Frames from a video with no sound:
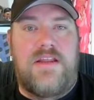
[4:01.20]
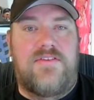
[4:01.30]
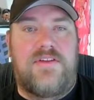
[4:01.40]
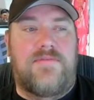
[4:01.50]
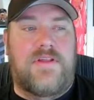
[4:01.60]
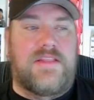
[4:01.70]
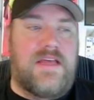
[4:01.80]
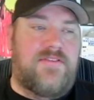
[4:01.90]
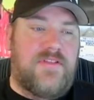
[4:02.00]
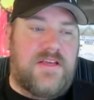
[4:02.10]
and stuff like
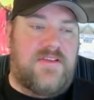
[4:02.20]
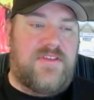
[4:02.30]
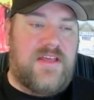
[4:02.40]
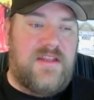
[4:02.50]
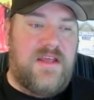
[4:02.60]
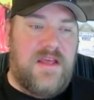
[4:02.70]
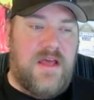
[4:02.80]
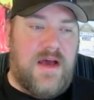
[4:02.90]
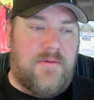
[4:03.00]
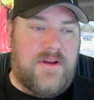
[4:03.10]
that. So like I said,
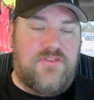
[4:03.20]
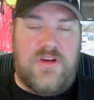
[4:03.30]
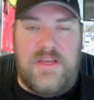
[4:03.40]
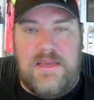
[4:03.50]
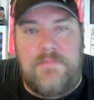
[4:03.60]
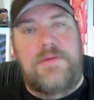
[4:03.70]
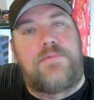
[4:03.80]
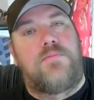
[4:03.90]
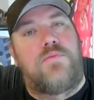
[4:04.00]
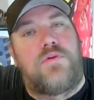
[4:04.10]
I want to try and get
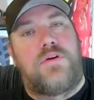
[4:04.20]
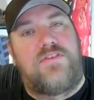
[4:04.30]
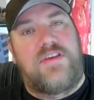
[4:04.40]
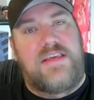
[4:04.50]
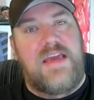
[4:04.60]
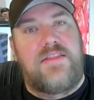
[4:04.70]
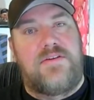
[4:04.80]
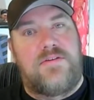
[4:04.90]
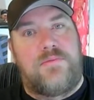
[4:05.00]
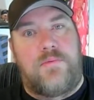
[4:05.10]
people more
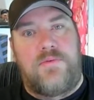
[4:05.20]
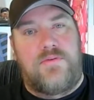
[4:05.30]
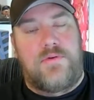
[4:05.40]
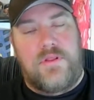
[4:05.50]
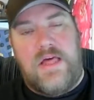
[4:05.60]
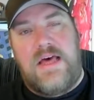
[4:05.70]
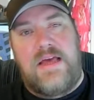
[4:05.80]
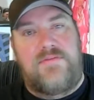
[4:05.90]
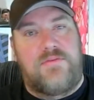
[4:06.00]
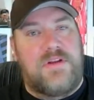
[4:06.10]
together when we're doing the
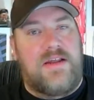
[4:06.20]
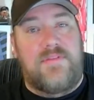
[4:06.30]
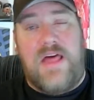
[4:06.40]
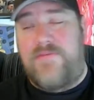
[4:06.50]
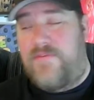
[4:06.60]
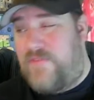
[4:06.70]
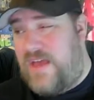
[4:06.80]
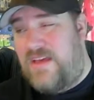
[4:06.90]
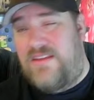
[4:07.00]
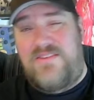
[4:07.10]
lives. We're going to have live
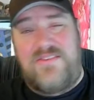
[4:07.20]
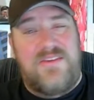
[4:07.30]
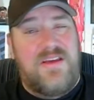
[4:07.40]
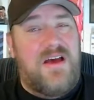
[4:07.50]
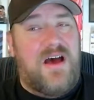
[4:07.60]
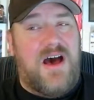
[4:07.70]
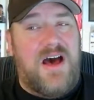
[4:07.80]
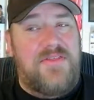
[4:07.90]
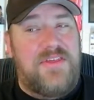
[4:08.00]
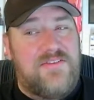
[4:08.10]
events.
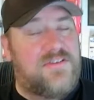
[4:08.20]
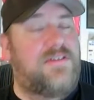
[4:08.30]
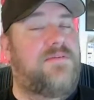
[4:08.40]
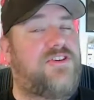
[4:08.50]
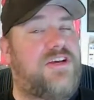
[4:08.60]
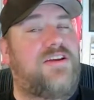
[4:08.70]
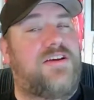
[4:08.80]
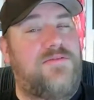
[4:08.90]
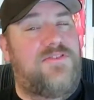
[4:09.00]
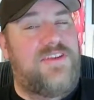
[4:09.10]
Things are going to be changing.
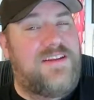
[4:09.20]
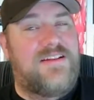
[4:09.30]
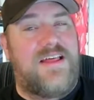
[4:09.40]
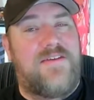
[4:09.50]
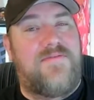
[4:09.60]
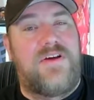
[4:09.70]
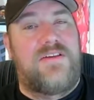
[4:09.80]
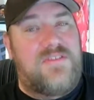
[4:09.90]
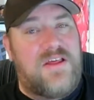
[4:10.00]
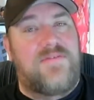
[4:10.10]
You're going to see a lot of
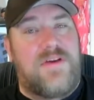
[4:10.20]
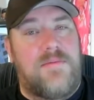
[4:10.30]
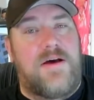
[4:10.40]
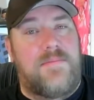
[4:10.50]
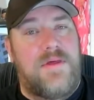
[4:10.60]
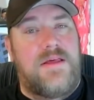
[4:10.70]
fun stuff come up,